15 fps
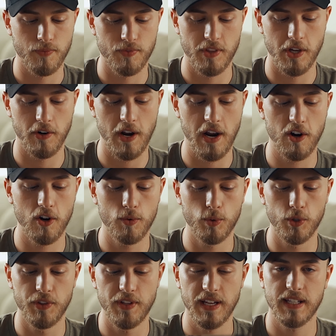their
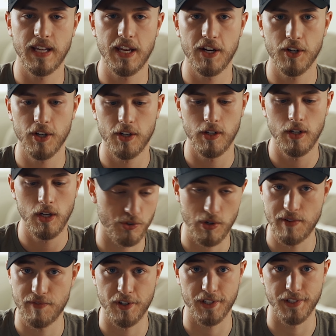Aerowool neck gaiter,
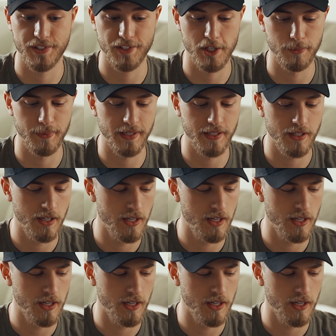great for concealment,